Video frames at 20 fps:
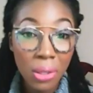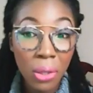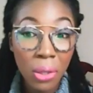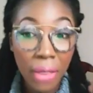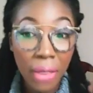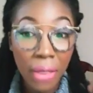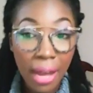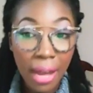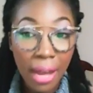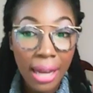
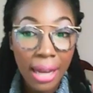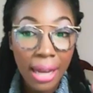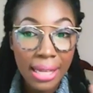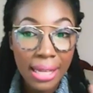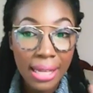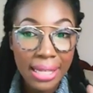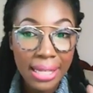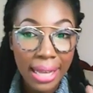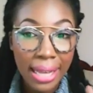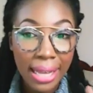think on
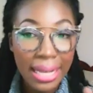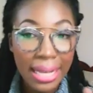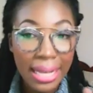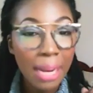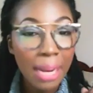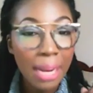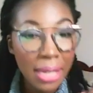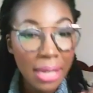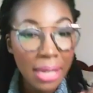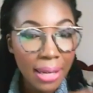these things. And let
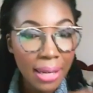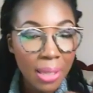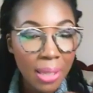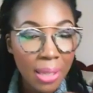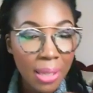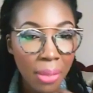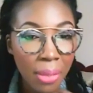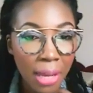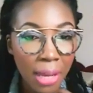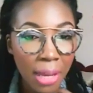me tell you
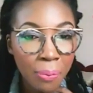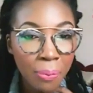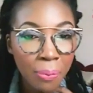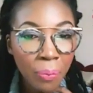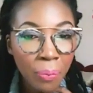something,